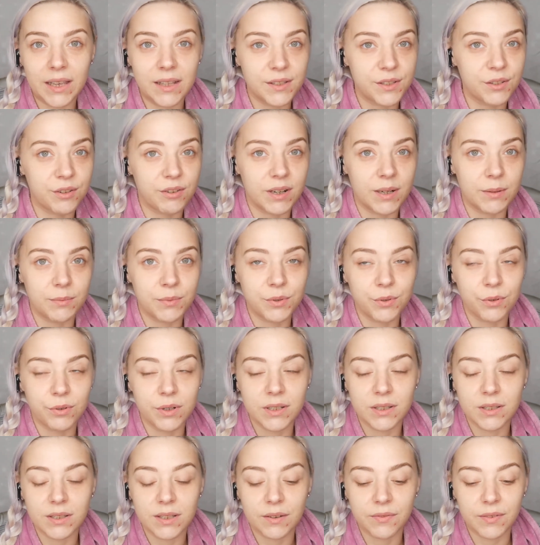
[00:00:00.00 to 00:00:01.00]
Instagram
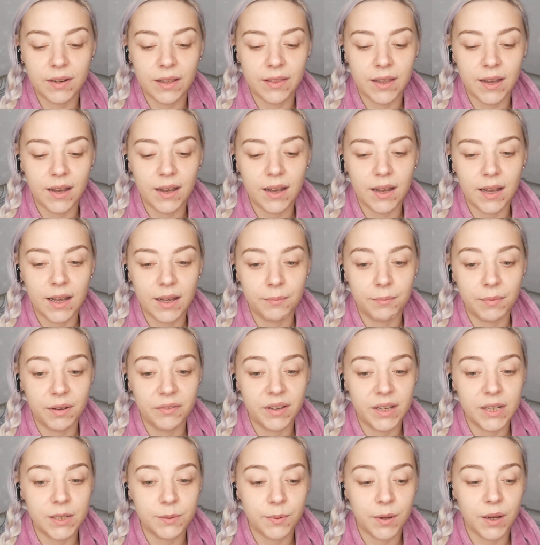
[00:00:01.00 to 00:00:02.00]
stories and stuff like that and my
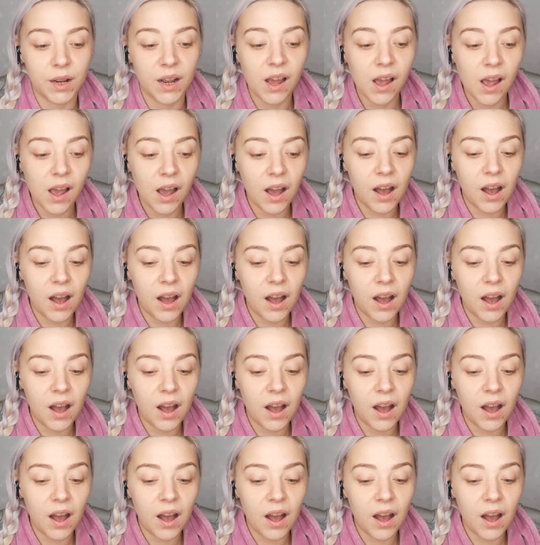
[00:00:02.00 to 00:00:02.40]
Facebook,